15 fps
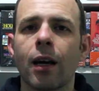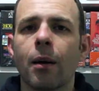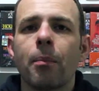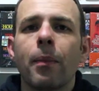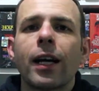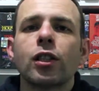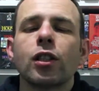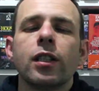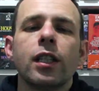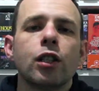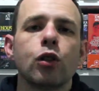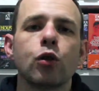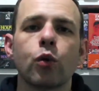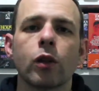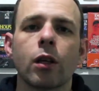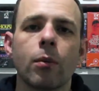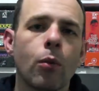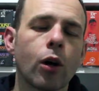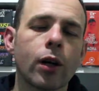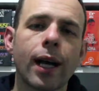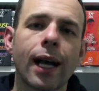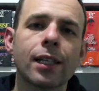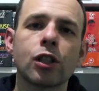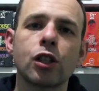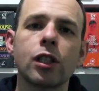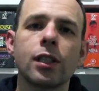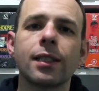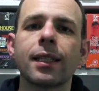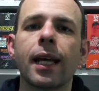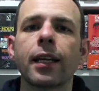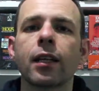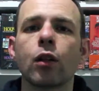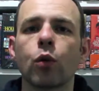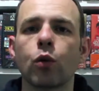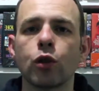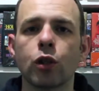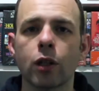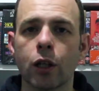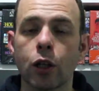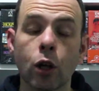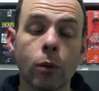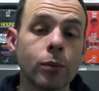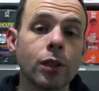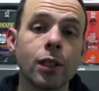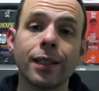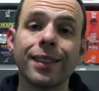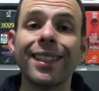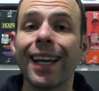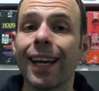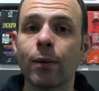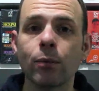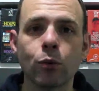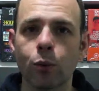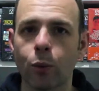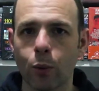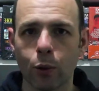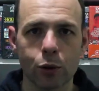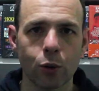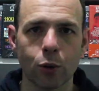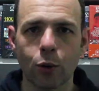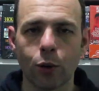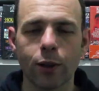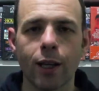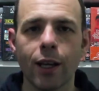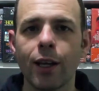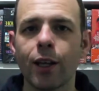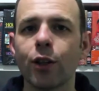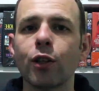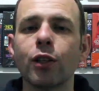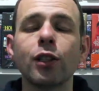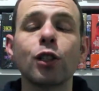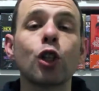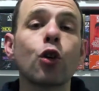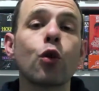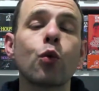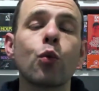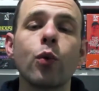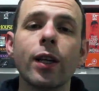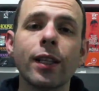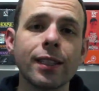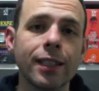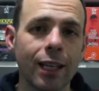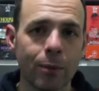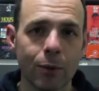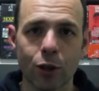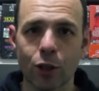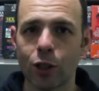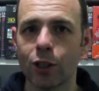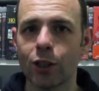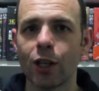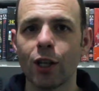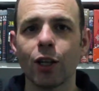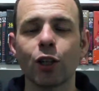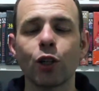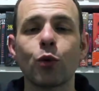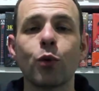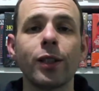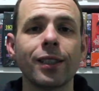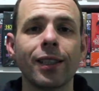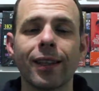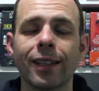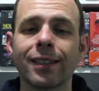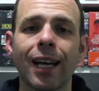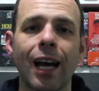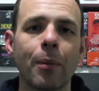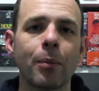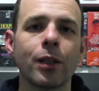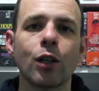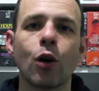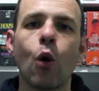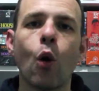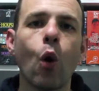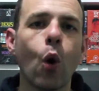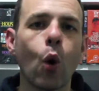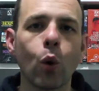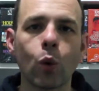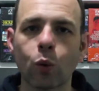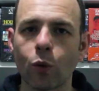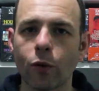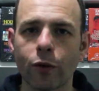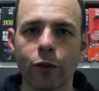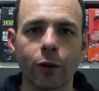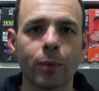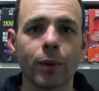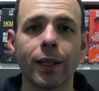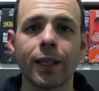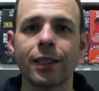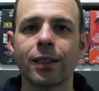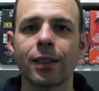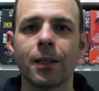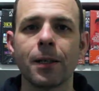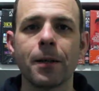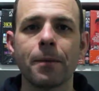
imagination run amok. As she psychologically comes to terms with what's going on, there is crazy images and crazy things happening all over the place,